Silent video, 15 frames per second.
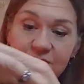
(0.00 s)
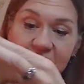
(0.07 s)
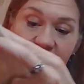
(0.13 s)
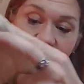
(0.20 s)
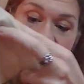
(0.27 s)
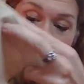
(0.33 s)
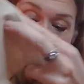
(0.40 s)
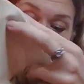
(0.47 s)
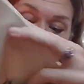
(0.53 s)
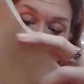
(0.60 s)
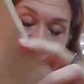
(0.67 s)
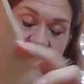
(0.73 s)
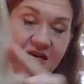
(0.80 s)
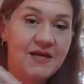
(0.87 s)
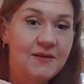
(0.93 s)
around Christmas
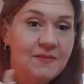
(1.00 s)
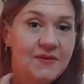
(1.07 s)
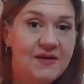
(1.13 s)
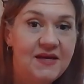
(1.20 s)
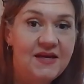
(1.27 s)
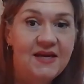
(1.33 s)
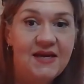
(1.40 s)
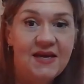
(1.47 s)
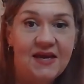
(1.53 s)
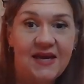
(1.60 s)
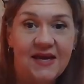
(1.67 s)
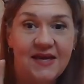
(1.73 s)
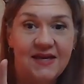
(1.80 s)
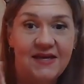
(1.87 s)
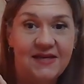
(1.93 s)
time,
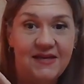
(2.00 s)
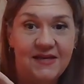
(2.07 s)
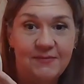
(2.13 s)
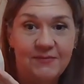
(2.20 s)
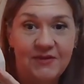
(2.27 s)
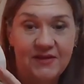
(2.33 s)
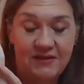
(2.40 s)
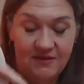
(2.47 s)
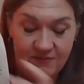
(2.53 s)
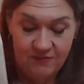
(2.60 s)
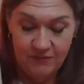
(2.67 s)
and I'm looking